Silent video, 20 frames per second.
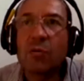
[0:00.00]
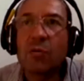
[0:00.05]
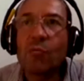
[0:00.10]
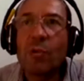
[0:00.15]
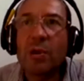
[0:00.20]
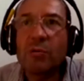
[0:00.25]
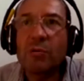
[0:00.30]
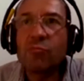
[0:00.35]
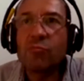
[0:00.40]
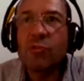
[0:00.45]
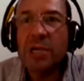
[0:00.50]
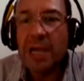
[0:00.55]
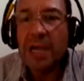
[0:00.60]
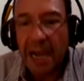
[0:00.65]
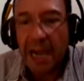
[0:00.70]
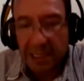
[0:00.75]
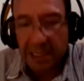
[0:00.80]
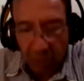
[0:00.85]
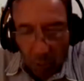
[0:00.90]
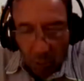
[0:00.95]
when we
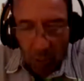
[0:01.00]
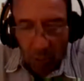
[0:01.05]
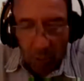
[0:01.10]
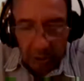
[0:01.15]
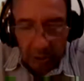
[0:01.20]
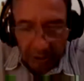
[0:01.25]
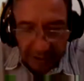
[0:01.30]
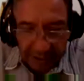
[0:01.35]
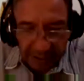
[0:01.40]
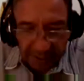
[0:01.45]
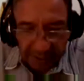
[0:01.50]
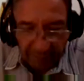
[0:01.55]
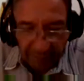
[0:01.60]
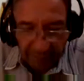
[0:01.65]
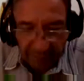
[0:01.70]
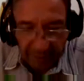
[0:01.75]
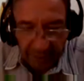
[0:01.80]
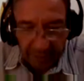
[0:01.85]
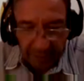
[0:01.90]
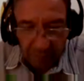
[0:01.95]
had all the
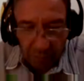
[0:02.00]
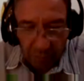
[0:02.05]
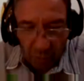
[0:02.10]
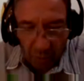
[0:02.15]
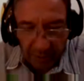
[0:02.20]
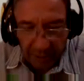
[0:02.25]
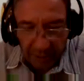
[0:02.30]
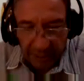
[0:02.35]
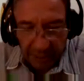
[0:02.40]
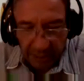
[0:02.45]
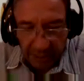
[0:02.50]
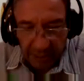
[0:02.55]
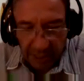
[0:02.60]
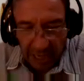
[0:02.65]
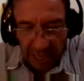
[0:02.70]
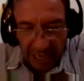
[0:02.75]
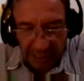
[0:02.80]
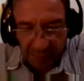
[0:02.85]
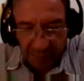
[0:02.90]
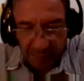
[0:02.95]
different modeling
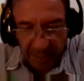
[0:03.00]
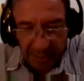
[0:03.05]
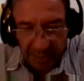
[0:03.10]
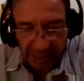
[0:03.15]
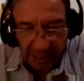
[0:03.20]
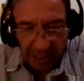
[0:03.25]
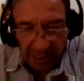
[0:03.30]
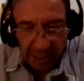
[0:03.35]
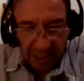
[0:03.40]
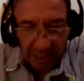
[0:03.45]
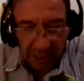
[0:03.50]
aspects